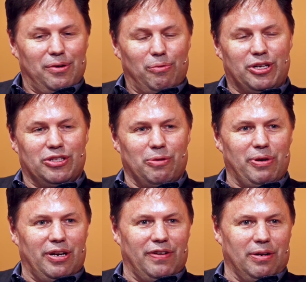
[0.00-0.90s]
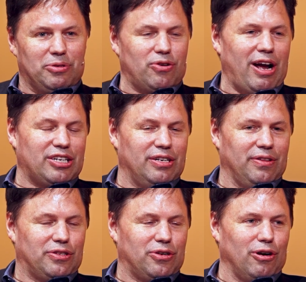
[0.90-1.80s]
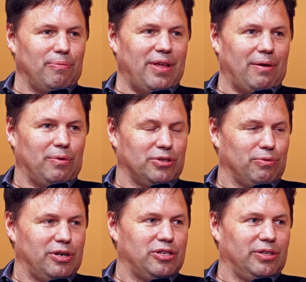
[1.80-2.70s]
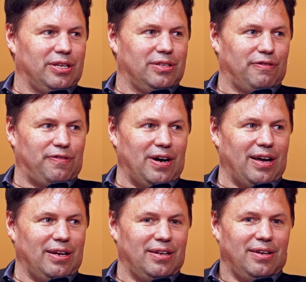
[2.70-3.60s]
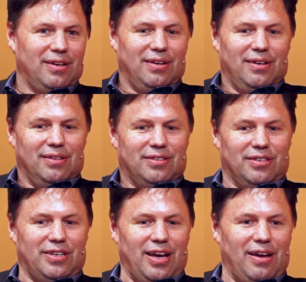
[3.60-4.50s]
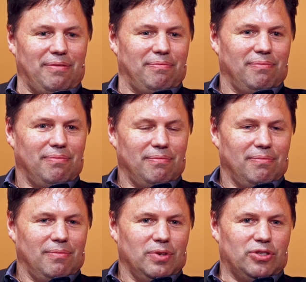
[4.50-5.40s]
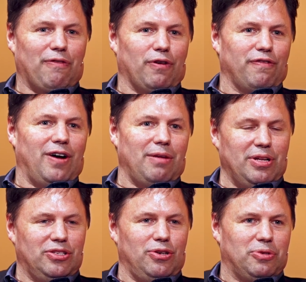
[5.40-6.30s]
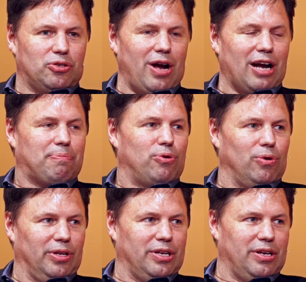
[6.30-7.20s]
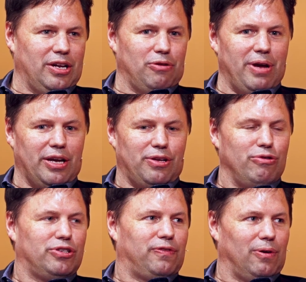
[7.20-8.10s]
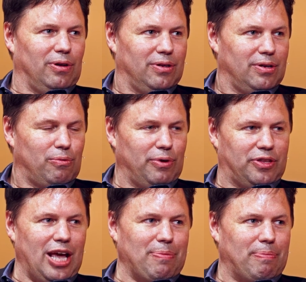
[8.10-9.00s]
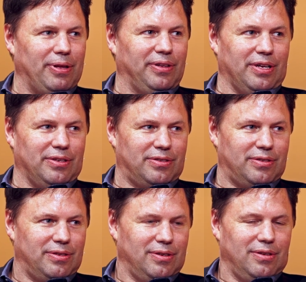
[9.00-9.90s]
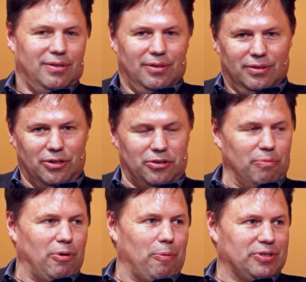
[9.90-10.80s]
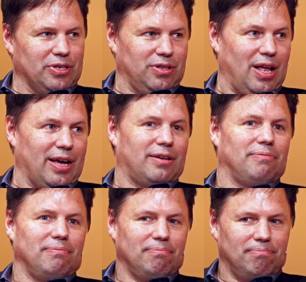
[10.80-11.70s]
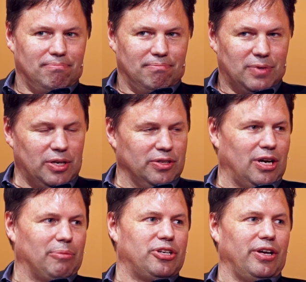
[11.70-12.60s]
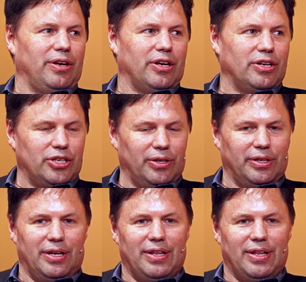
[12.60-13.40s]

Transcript: which is a bit of an abstraction of the term that was originally defined to say software-defined means you abstract, pool, and you make useful with capabilities to certain purposes like consumption and agility